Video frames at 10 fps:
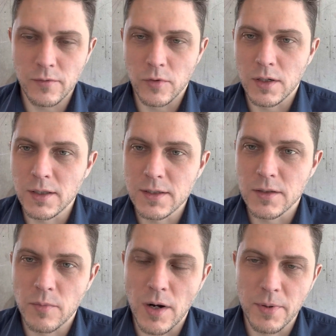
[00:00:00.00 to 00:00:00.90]
or at least
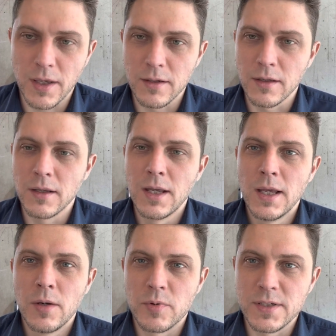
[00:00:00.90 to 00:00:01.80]
their propaganda
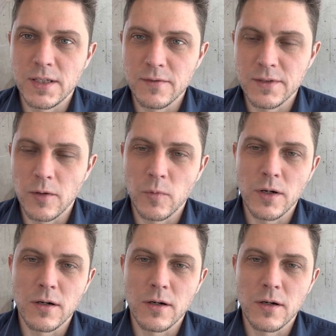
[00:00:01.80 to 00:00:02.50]
perceives, that